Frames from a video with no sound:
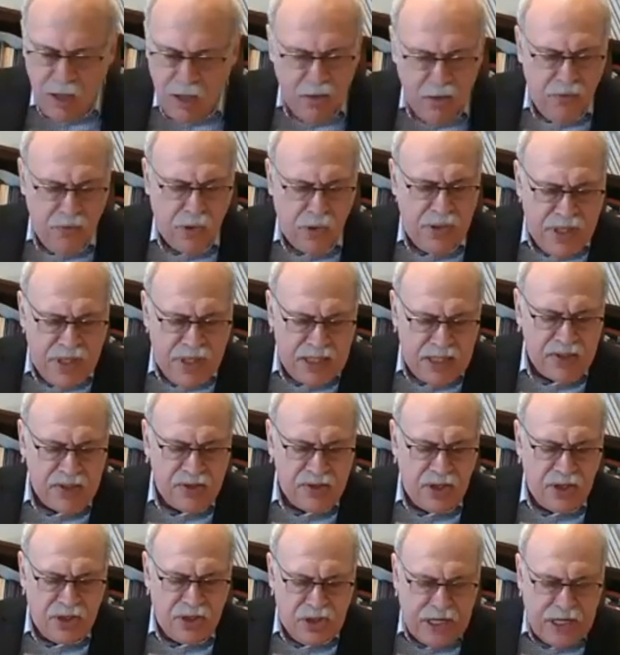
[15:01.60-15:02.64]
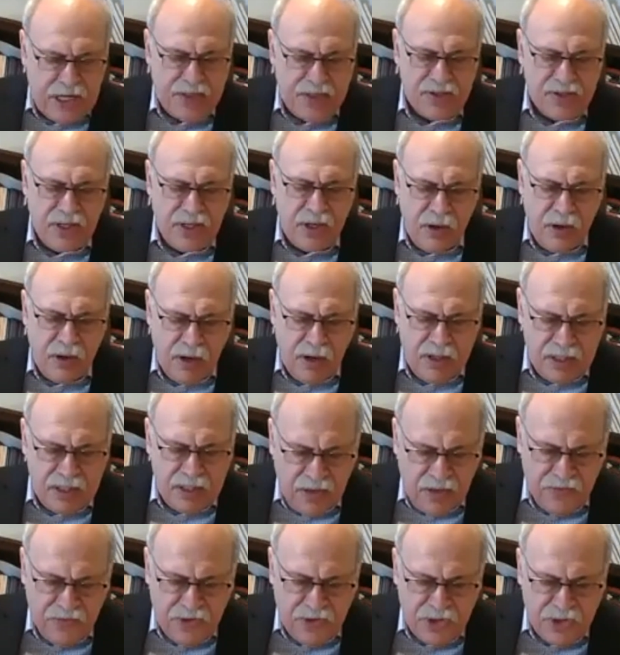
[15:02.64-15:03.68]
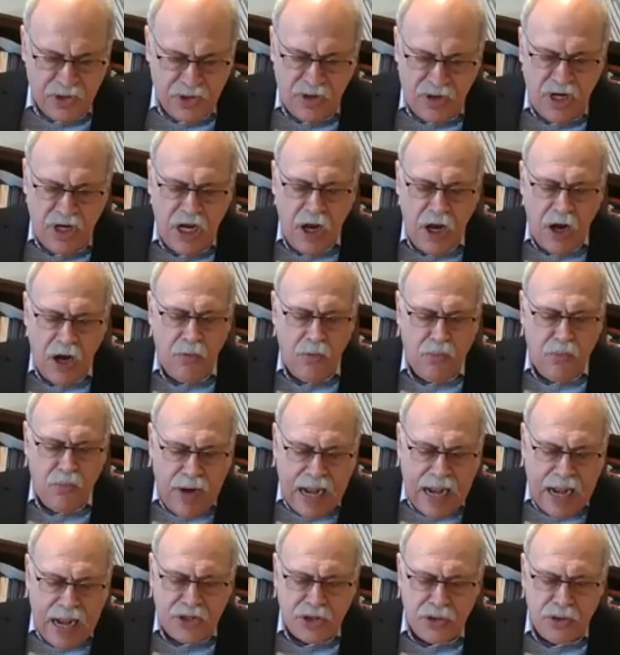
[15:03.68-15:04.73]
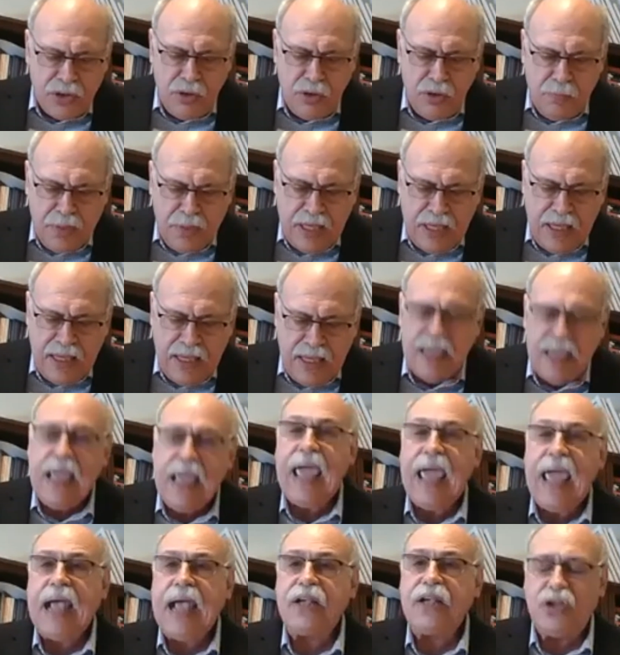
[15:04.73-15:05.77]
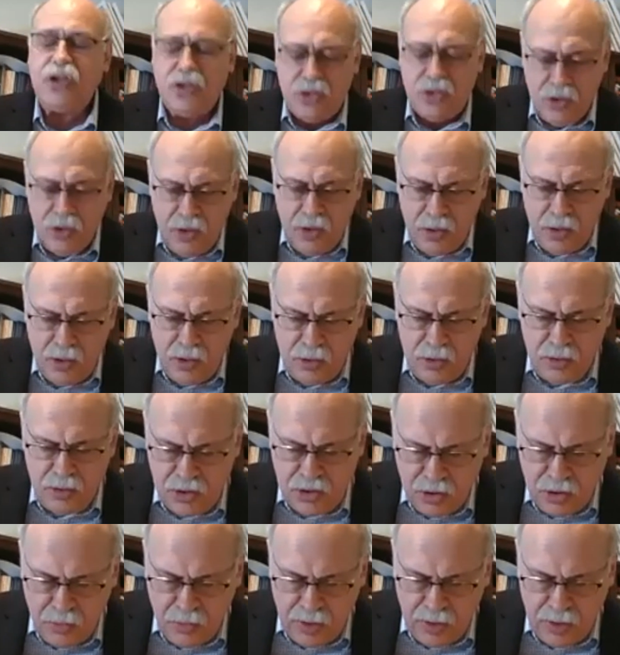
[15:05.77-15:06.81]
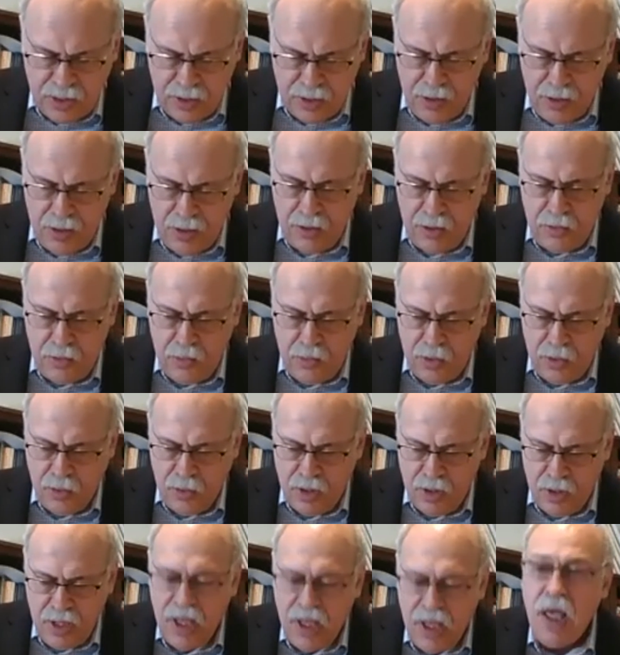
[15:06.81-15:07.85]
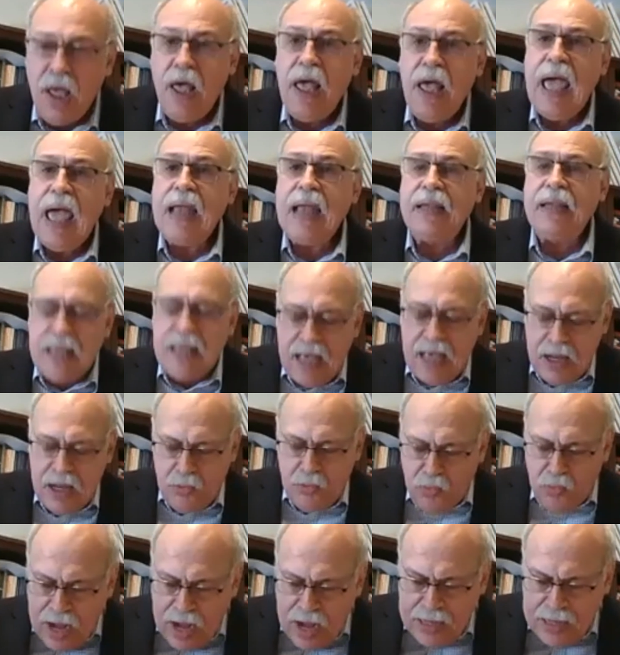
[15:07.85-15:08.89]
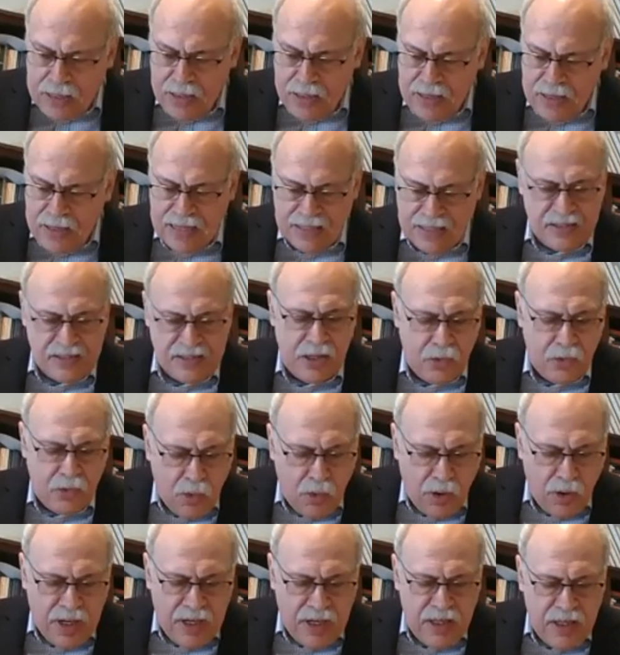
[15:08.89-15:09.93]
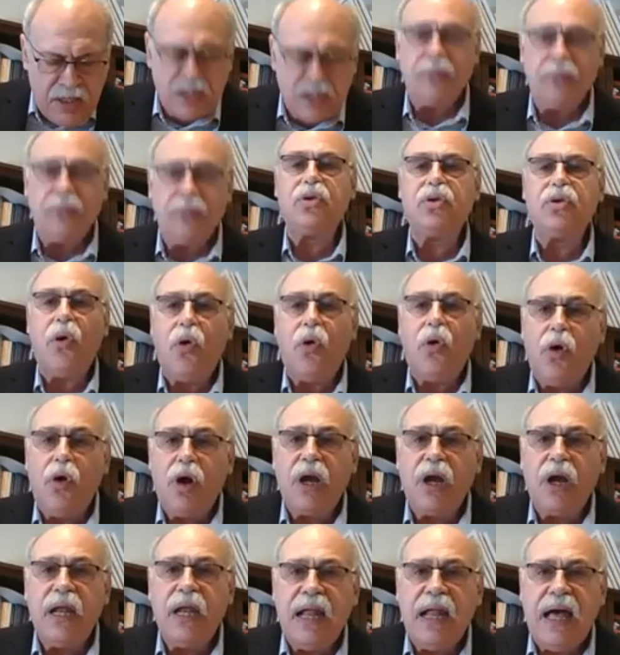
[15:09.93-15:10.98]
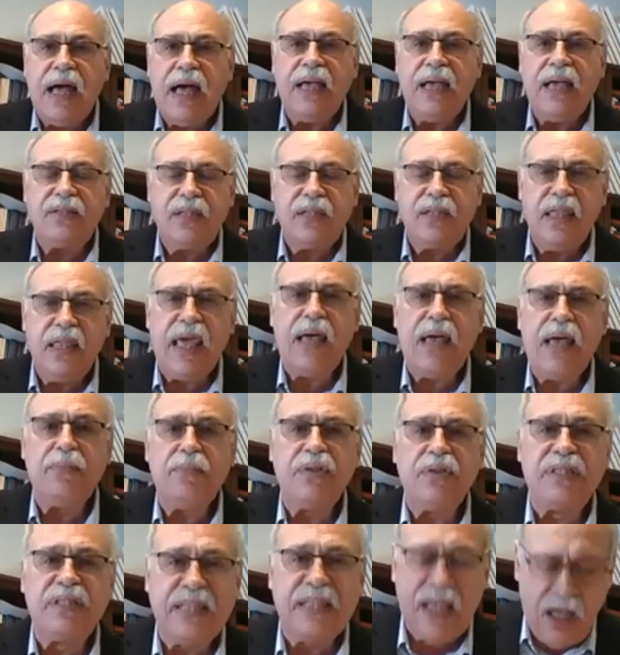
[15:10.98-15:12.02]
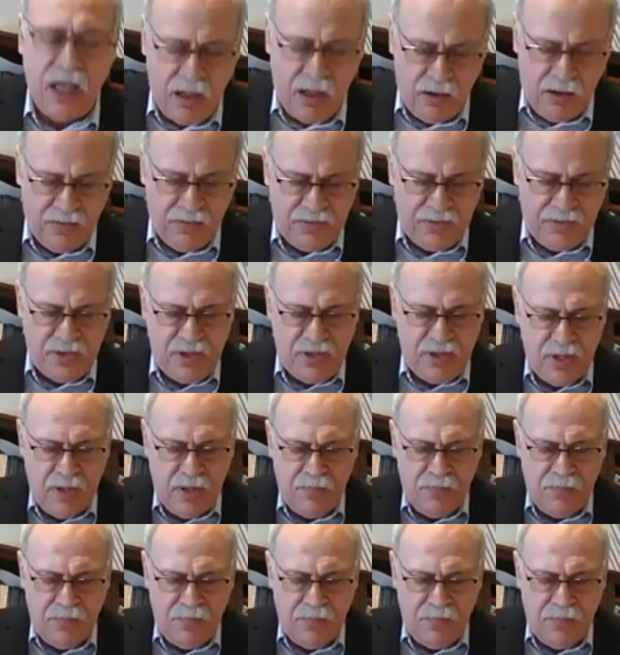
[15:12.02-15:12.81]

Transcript: for this suggests an artificer, a rational being external to it, unquote. And Kant recognized that organisms organize themselves.